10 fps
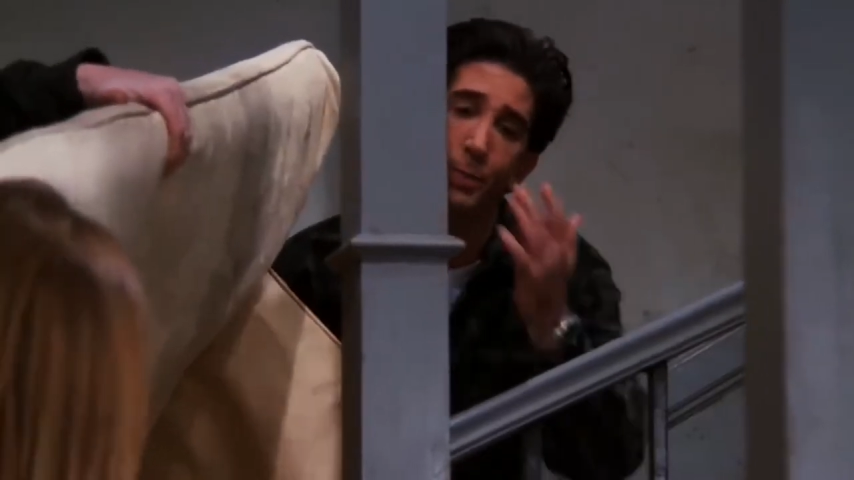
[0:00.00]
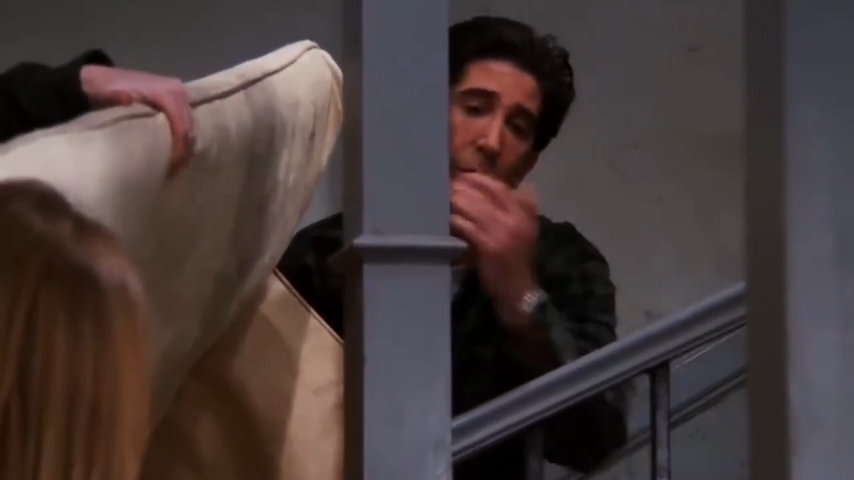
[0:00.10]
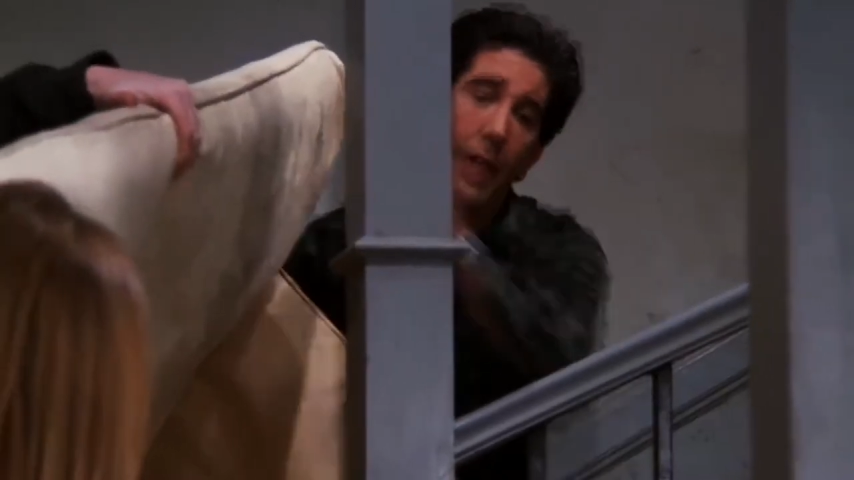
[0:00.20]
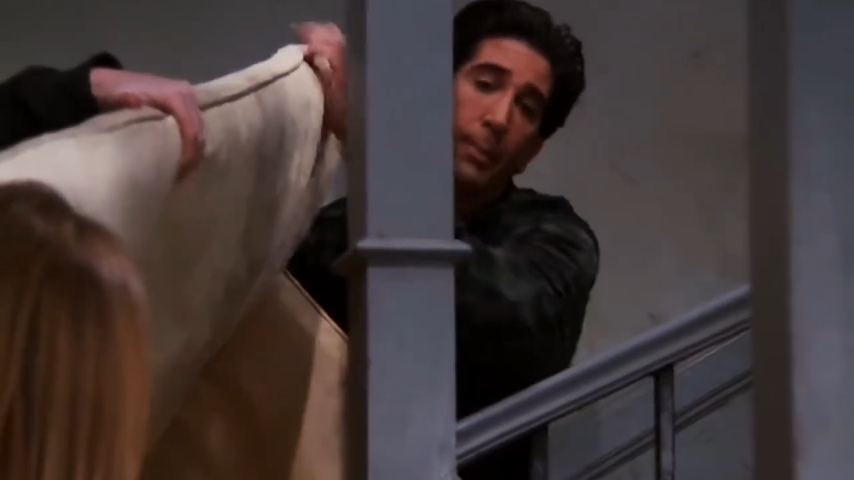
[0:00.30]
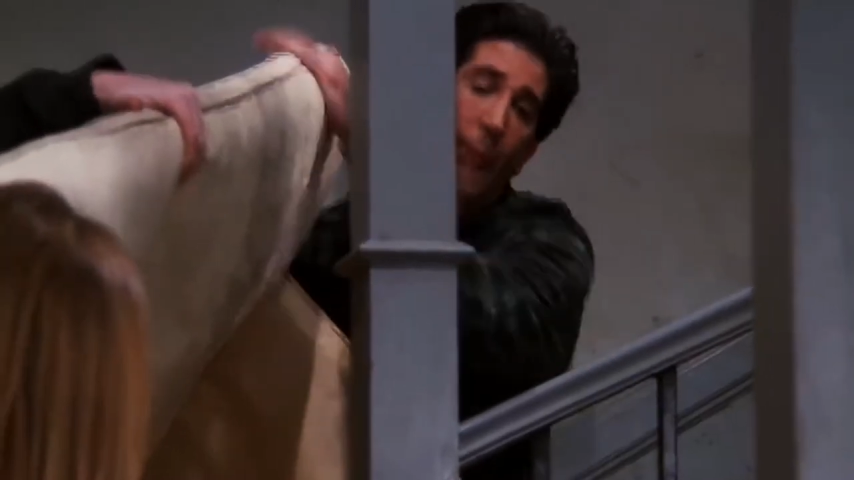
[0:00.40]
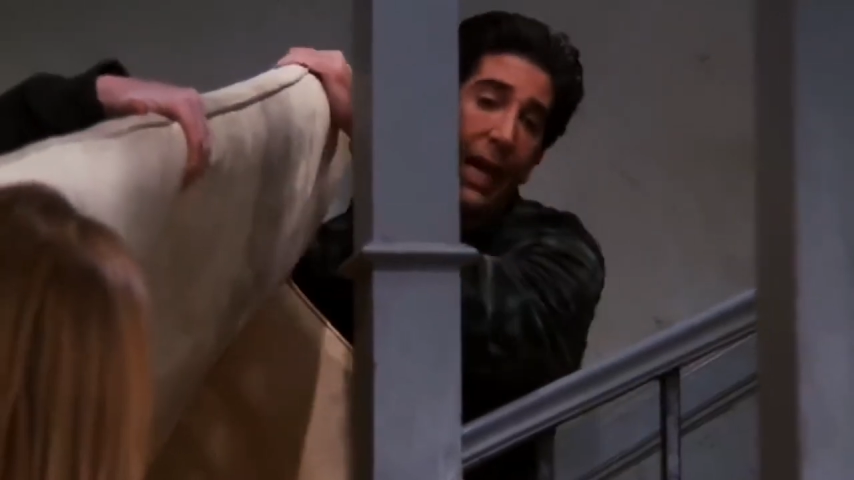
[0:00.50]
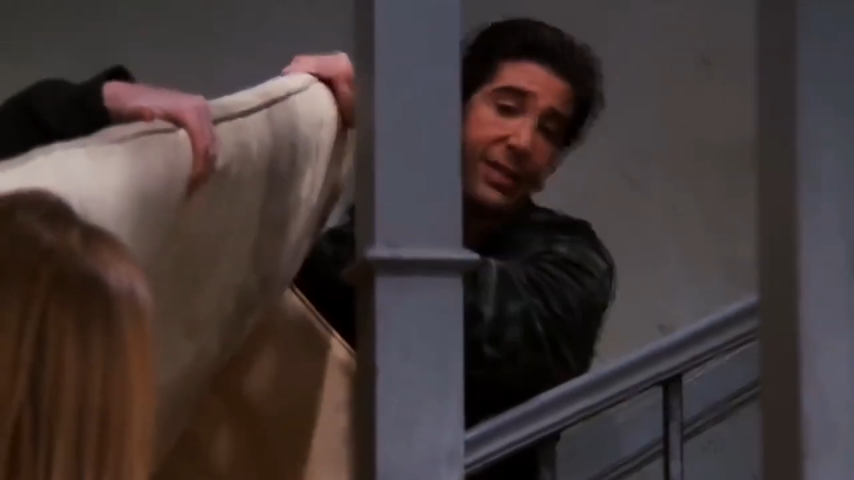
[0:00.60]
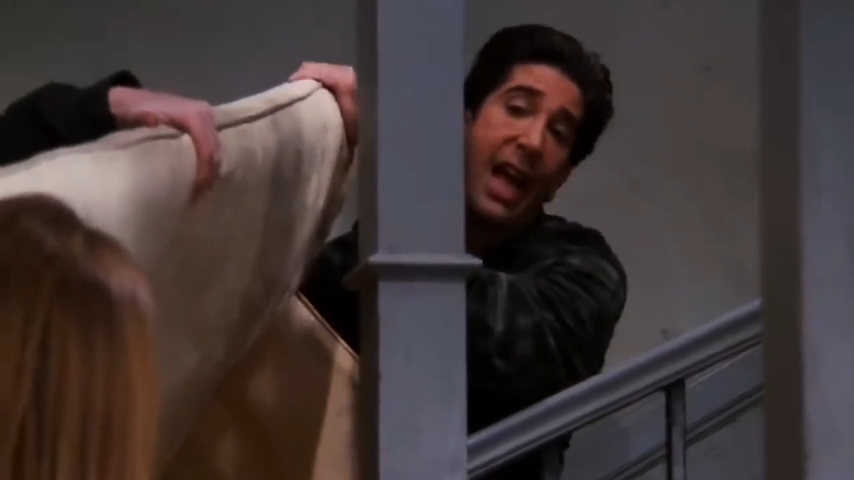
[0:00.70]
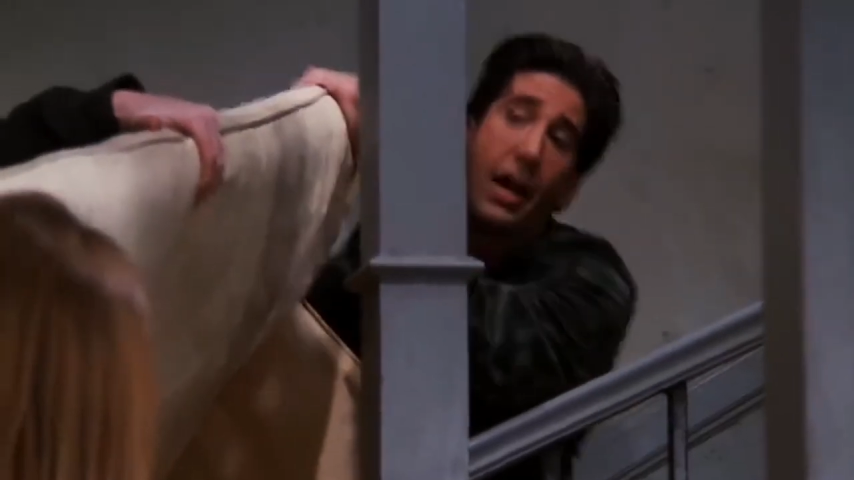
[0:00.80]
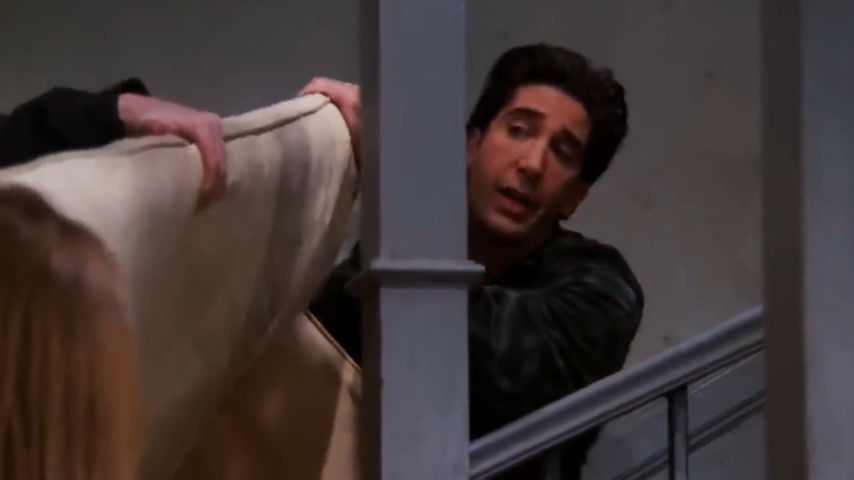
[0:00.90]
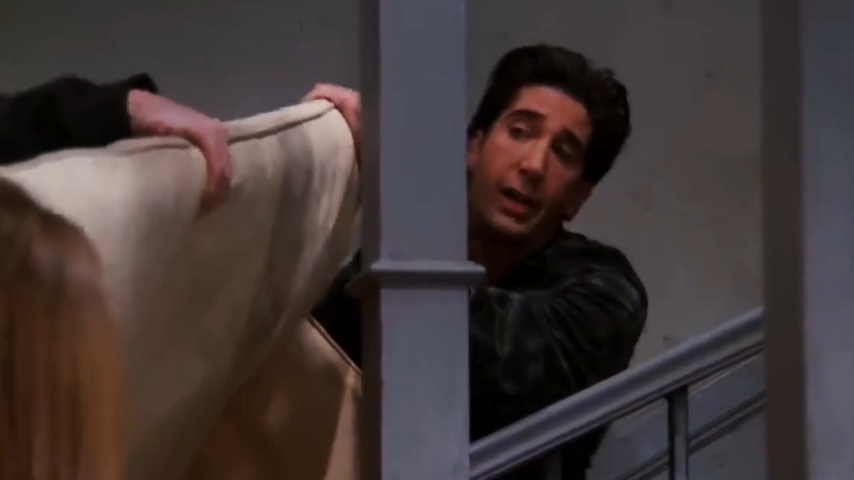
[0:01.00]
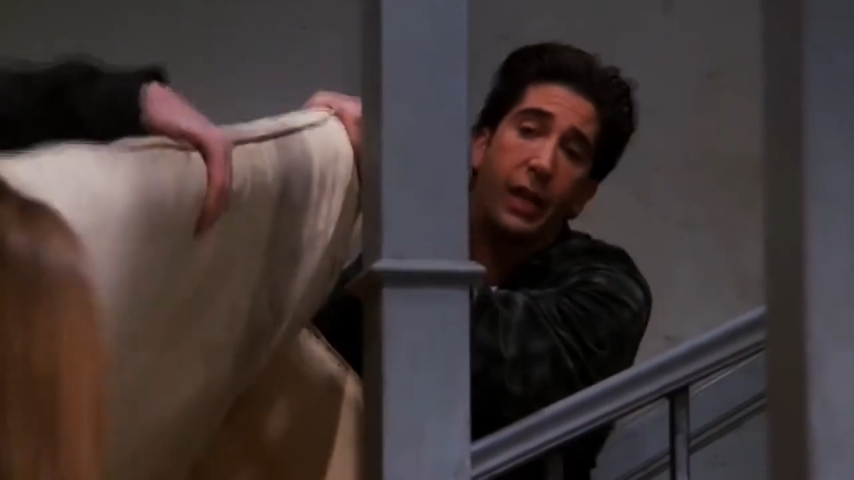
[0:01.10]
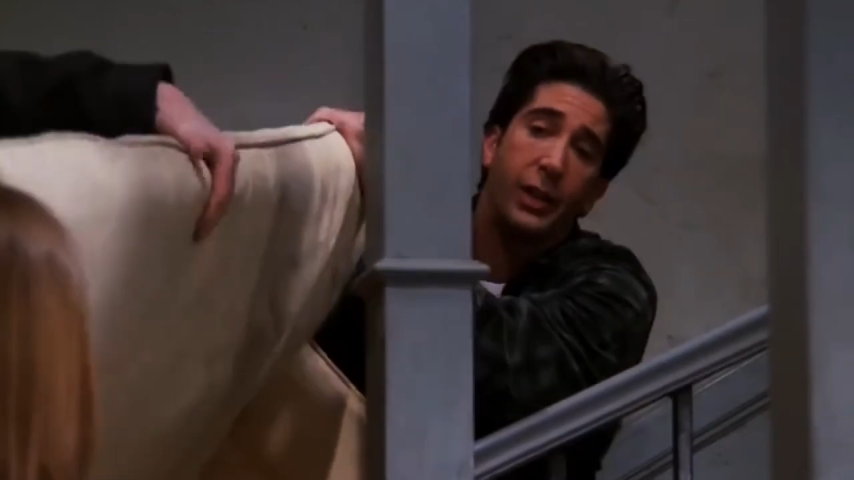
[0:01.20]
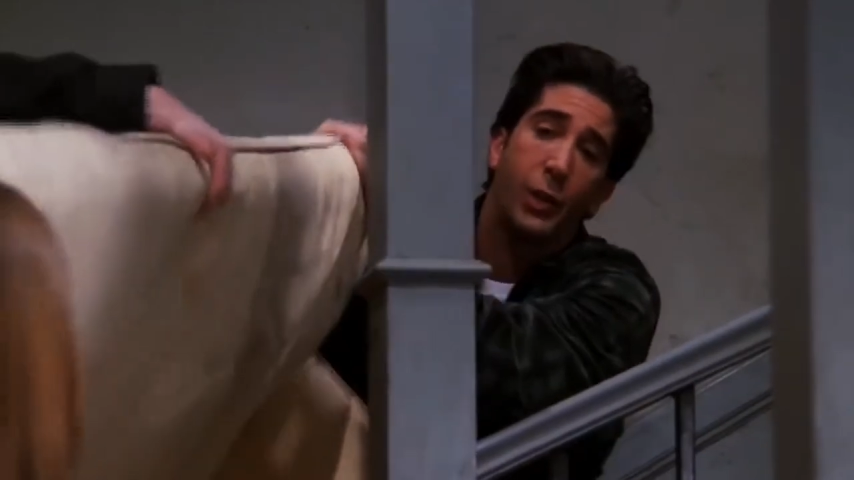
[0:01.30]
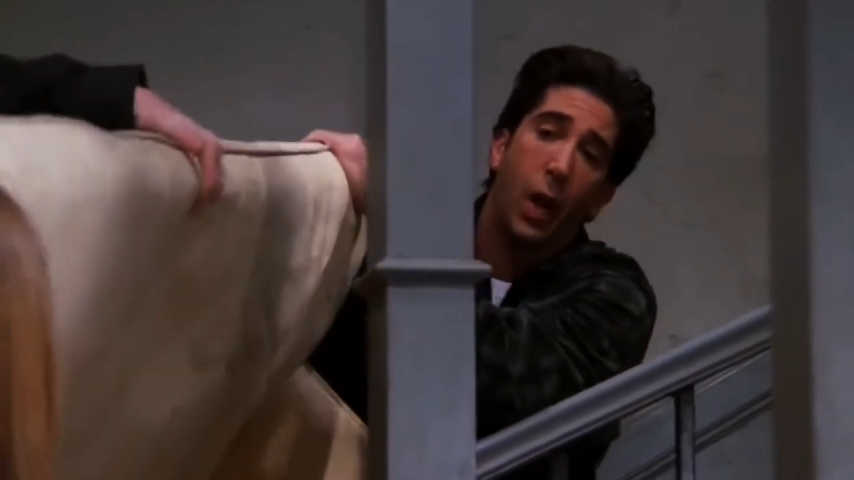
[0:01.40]
outbursts of "shut
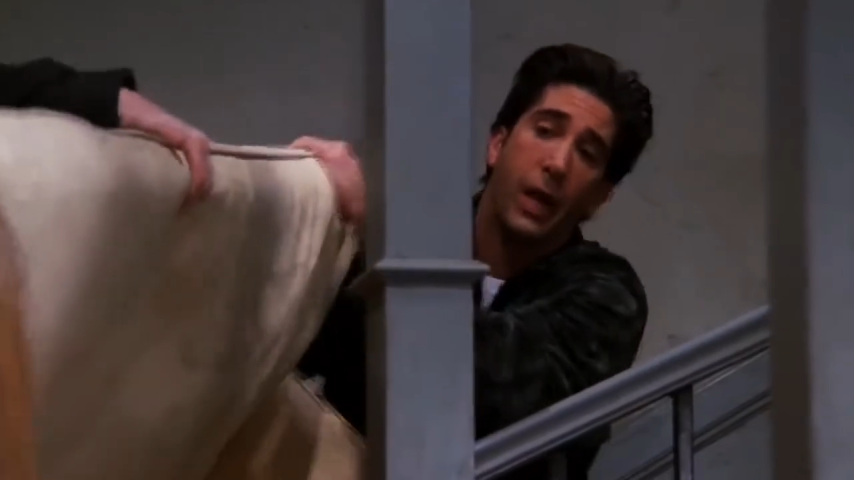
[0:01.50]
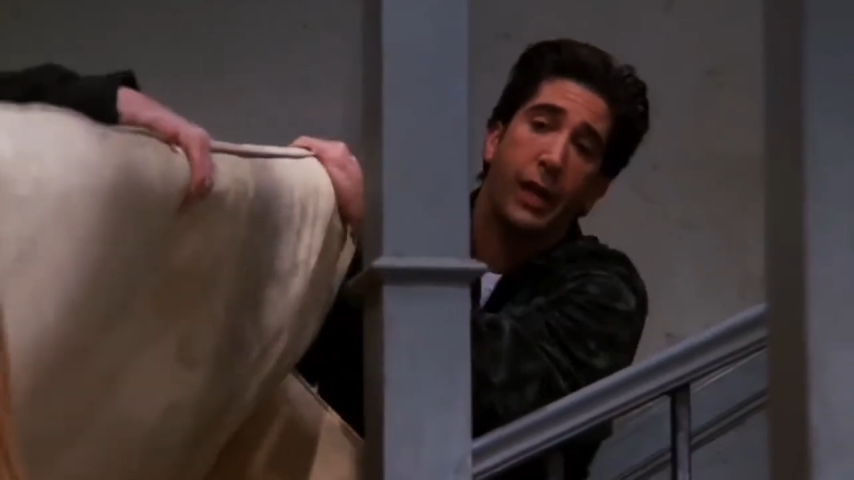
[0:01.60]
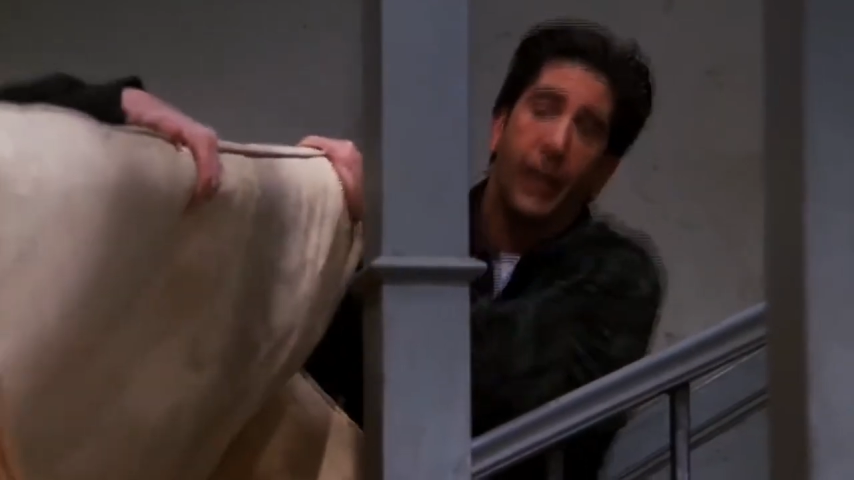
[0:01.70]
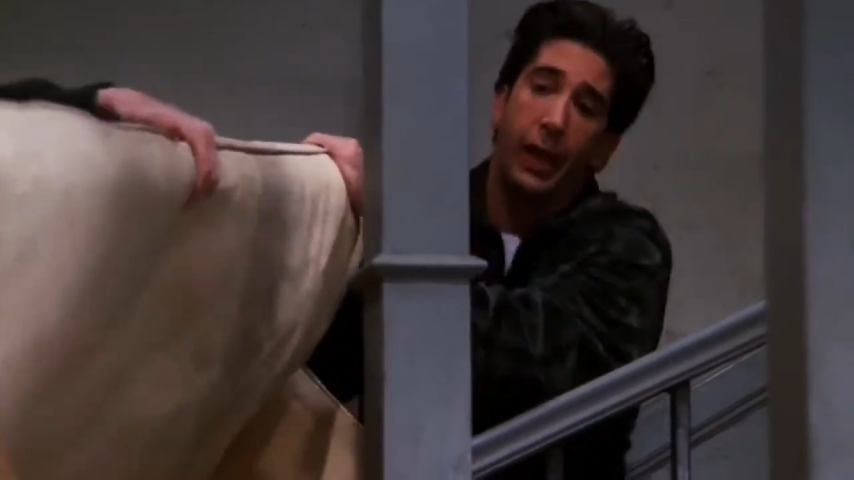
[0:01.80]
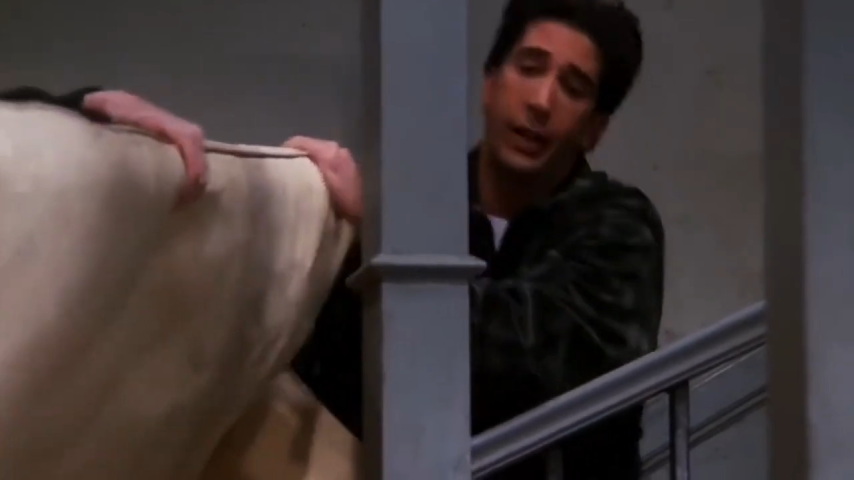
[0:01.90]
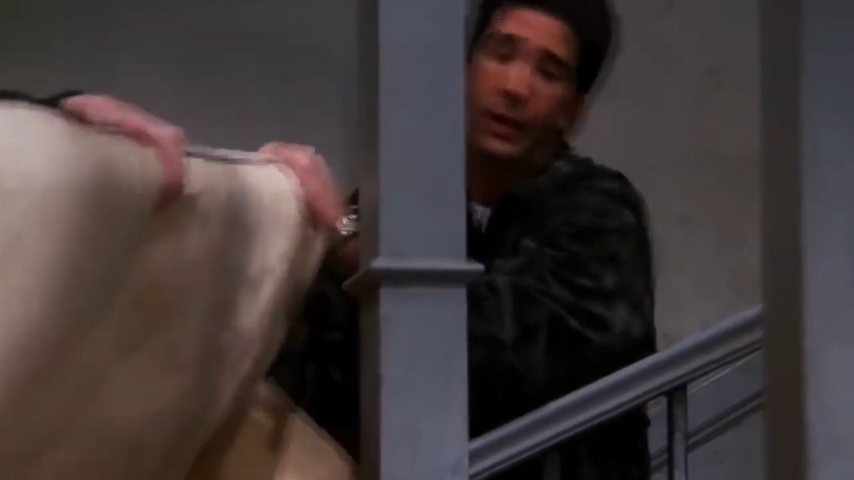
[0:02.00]
up" ever seen on